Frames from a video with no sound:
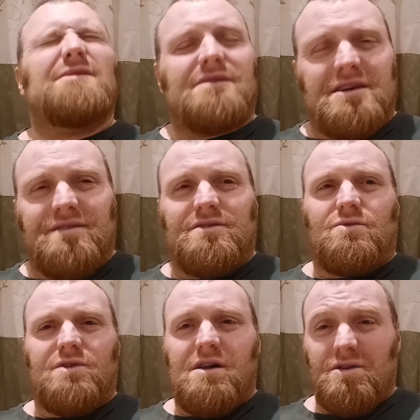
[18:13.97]
given all
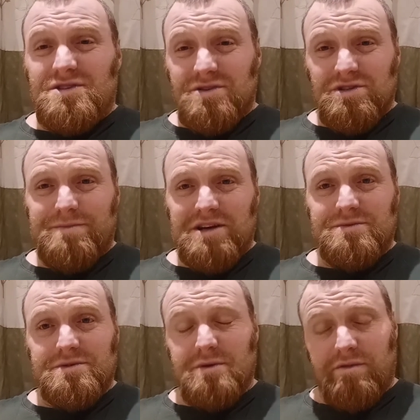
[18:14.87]
the close assault Space
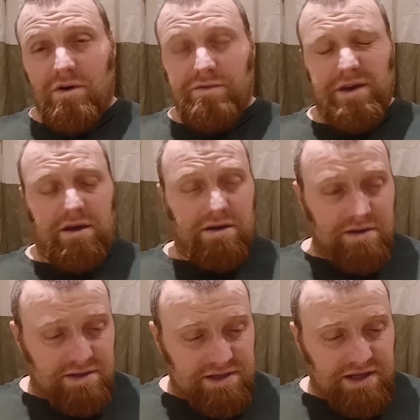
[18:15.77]
Marines we've got, the
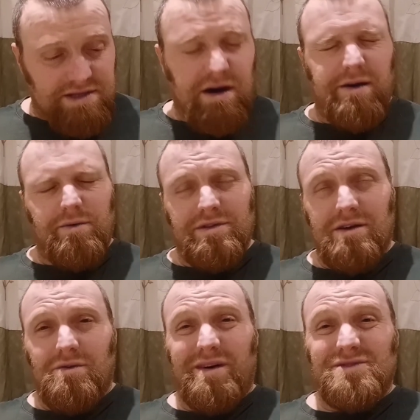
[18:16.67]
Skitarii with their
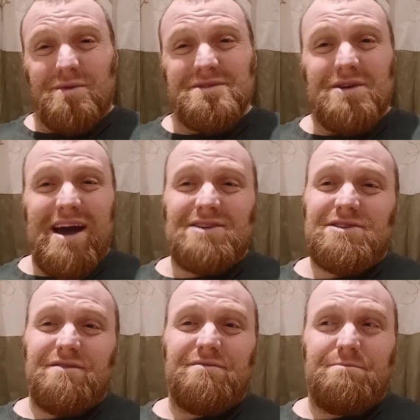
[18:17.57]
long-range weapons will
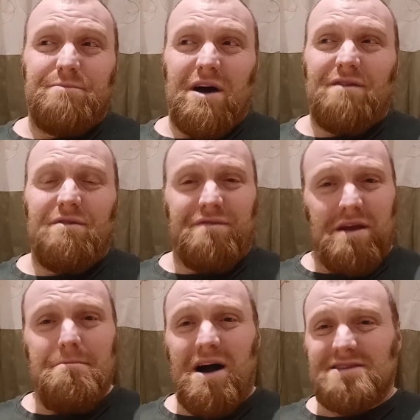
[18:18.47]
actually fulfill a
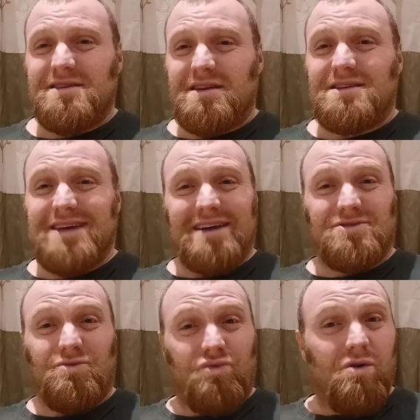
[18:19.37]
much-needed
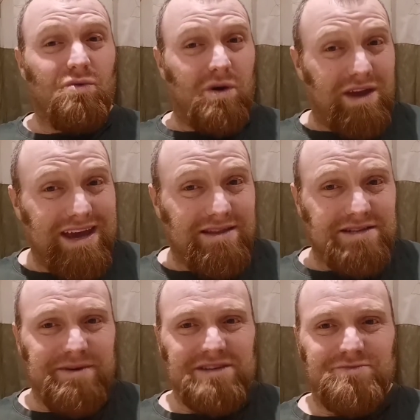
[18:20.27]
tactical role in the
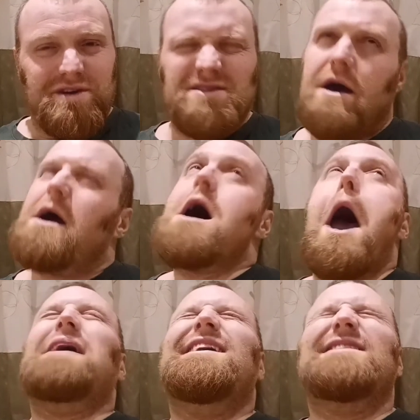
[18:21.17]
Space Marines,
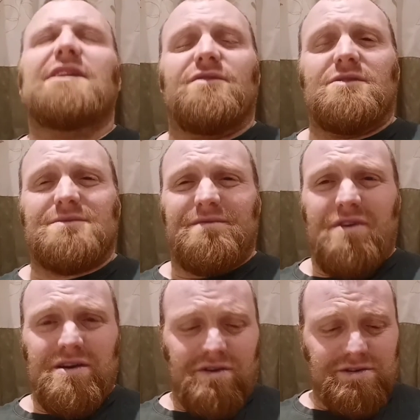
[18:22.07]
giving you some
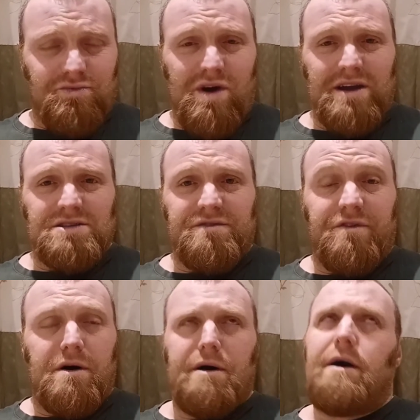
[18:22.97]
very nice ranged
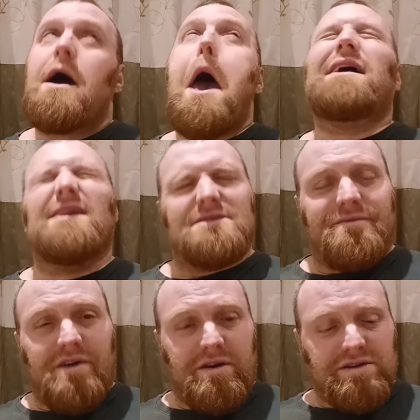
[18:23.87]
fire and some
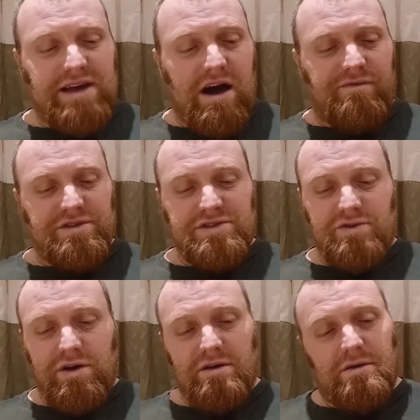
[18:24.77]
very nice alpha
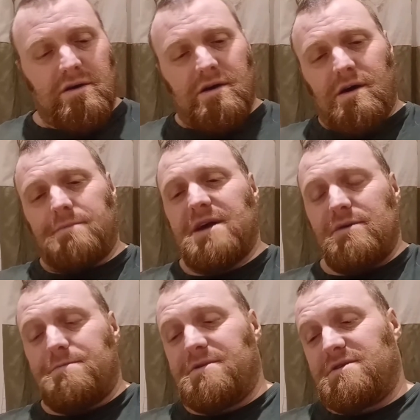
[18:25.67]
strike
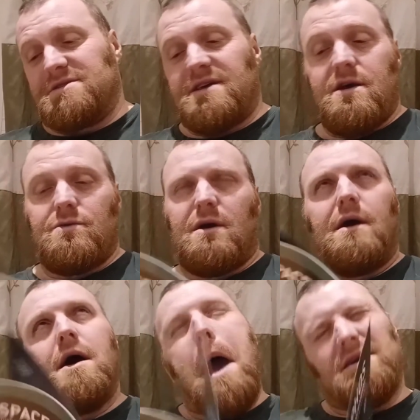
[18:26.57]
capabilities. They
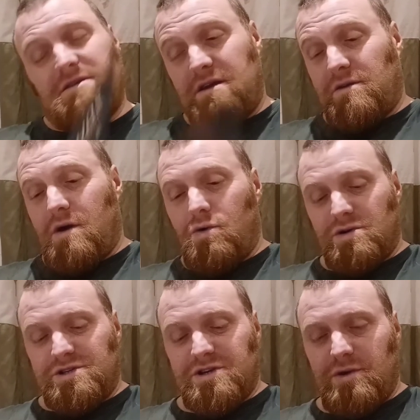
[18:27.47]
don't go on
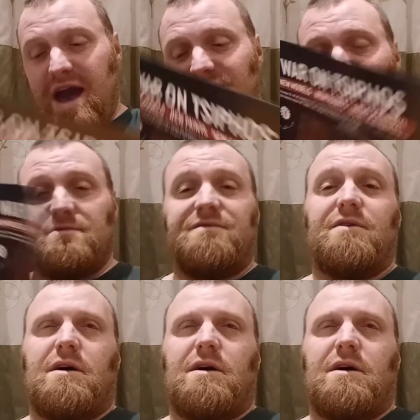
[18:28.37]
too heavily before